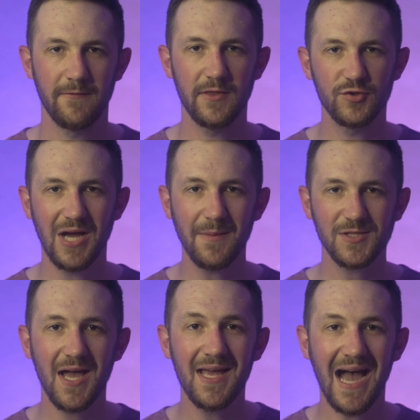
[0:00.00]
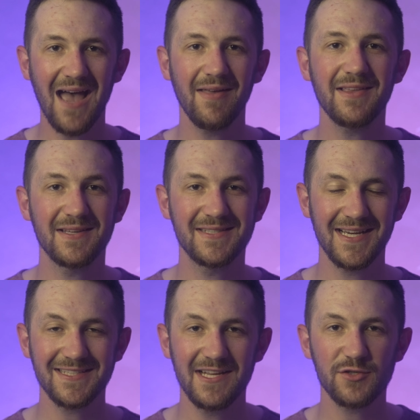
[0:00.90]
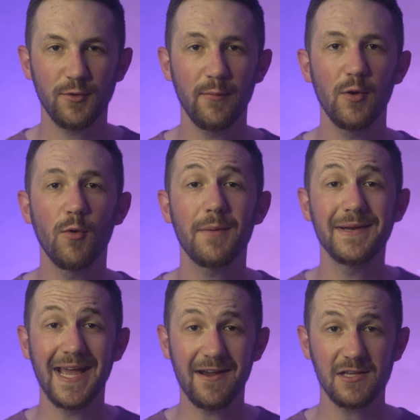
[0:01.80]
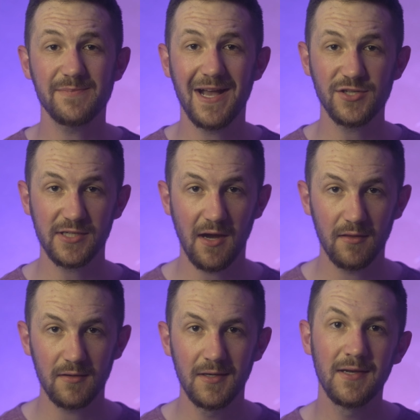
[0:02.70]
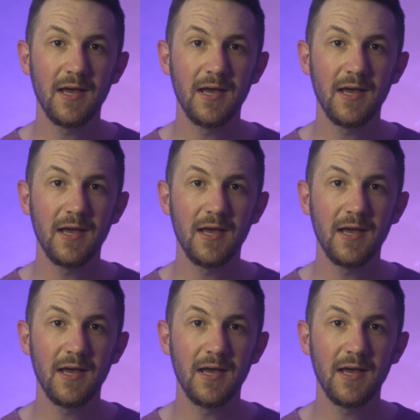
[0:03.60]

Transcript: For the Dropshot, I like a 6-inch robo worm in Aaron's Magic color,